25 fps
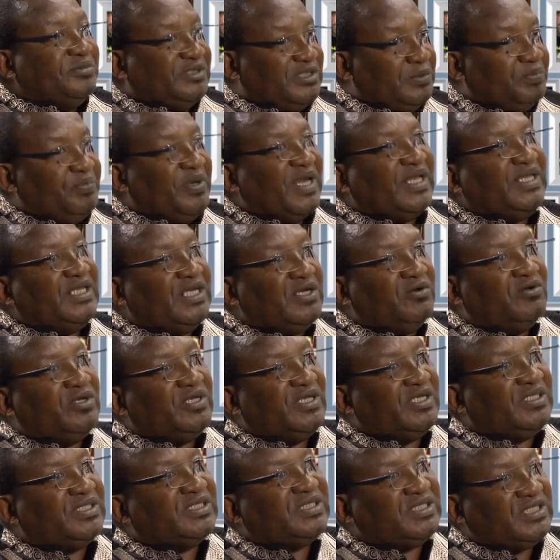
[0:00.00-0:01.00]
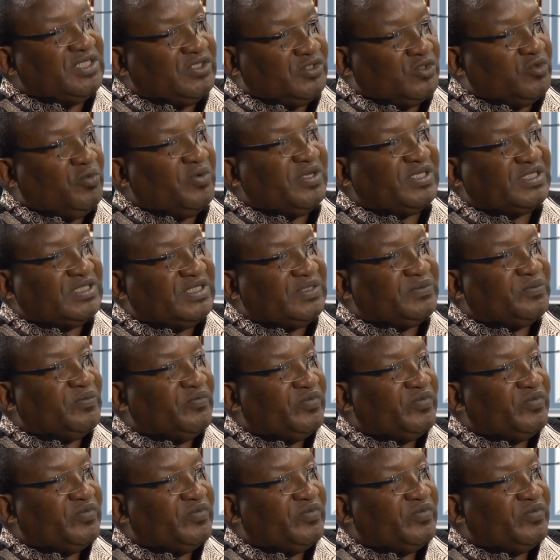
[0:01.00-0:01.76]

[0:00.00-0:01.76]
depending on each situation.